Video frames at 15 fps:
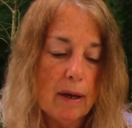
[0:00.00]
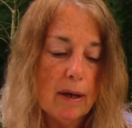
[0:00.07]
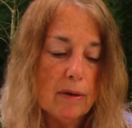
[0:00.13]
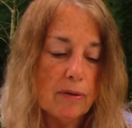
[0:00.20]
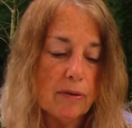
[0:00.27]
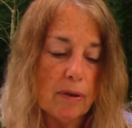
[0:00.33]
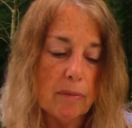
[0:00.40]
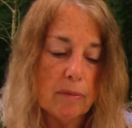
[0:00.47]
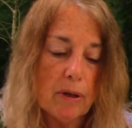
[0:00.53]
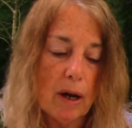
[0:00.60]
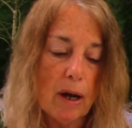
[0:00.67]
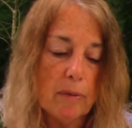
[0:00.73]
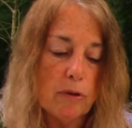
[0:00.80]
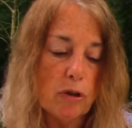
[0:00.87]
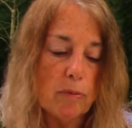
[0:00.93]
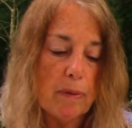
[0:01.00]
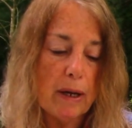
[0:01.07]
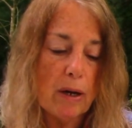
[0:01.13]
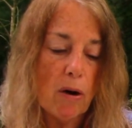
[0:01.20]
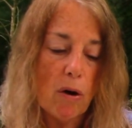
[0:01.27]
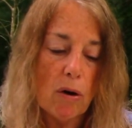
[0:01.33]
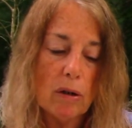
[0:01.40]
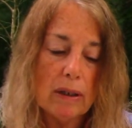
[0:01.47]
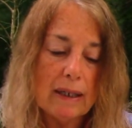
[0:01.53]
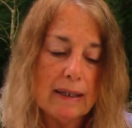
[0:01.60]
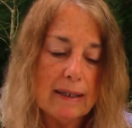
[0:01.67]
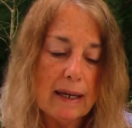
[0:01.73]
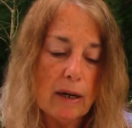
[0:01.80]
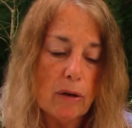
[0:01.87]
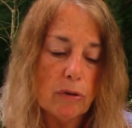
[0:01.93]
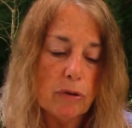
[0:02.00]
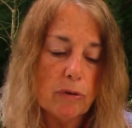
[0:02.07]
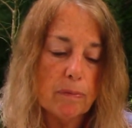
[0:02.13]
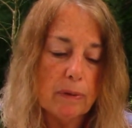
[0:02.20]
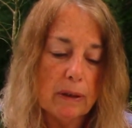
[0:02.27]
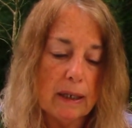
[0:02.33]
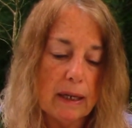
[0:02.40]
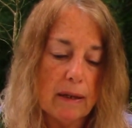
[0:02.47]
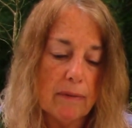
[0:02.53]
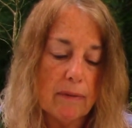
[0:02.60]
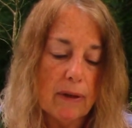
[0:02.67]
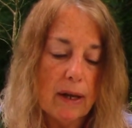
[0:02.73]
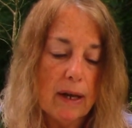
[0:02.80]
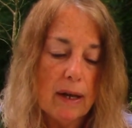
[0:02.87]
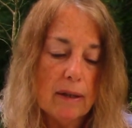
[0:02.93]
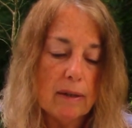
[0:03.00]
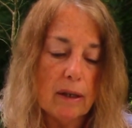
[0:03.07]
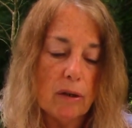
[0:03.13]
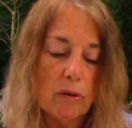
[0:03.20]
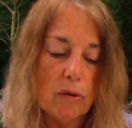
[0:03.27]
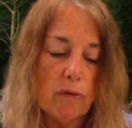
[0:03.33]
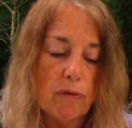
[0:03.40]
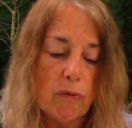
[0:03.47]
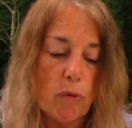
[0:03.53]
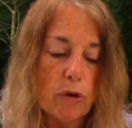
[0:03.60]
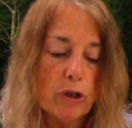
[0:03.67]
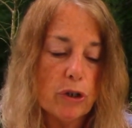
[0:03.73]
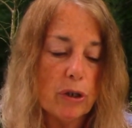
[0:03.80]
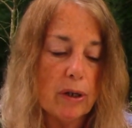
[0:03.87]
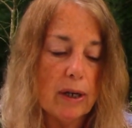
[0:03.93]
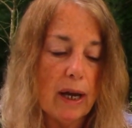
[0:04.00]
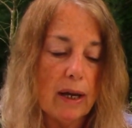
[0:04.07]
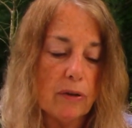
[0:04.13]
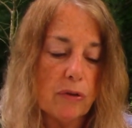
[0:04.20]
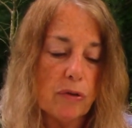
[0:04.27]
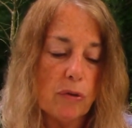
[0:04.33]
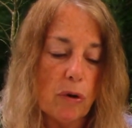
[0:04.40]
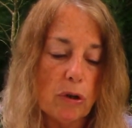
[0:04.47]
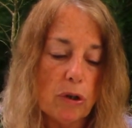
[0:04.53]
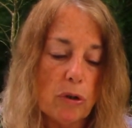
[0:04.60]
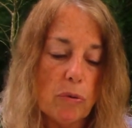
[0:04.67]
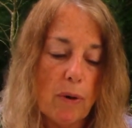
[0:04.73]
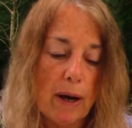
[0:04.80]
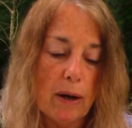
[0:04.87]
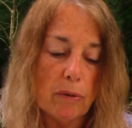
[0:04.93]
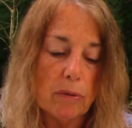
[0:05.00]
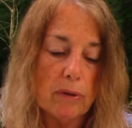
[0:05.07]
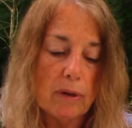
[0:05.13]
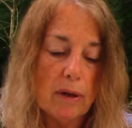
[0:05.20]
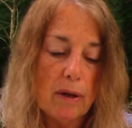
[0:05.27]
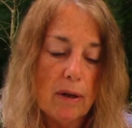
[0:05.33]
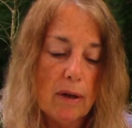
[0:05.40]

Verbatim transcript: Sometimes you may hardly dare to believe that good fortune has sought you out,